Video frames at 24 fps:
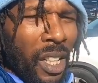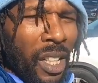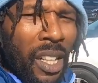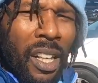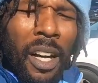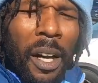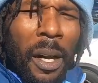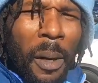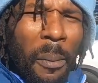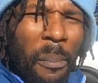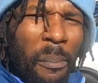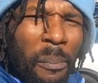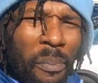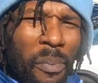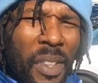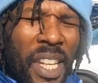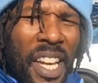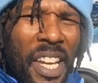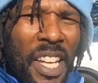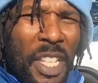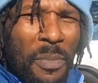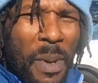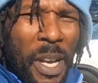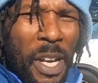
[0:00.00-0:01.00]
Yeah,
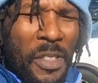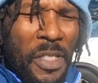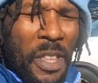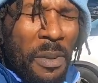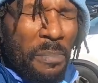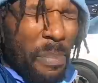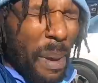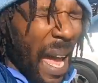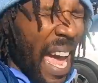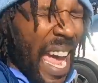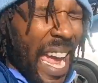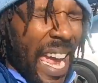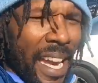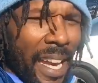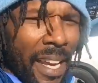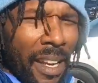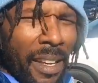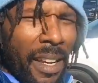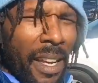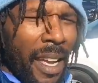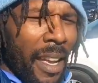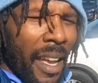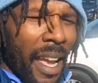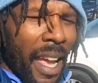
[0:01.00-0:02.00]
it's better than Bang
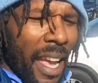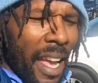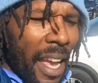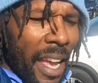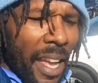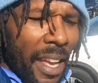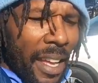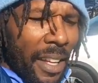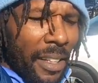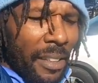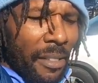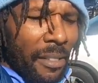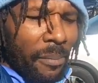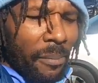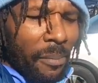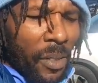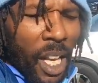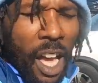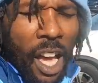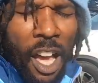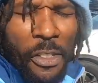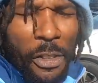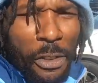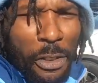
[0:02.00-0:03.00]
and
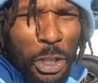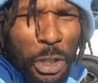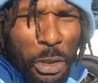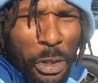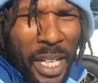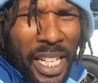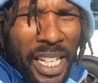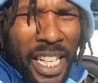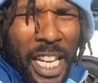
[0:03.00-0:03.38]
the other drink,